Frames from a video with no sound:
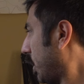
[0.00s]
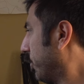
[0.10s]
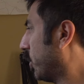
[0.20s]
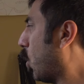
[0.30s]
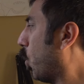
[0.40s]

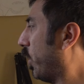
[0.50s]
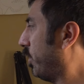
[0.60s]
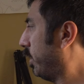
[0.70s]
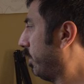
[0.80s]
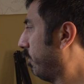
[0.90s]
The
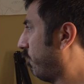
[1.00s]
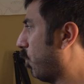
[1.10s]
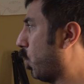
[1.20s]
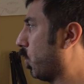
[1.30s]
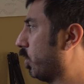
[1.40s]
cord
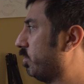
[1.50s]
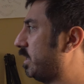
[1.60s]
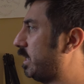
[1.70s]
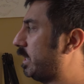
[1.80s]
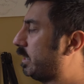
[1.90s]
for
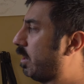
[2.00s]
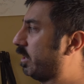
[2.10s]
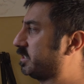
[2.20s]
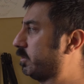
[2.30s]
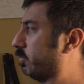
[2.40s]
the
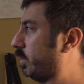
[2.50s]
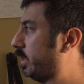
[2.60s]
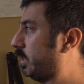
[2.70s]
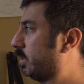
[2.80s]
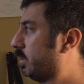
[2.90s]

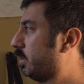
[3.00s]
auxiliary,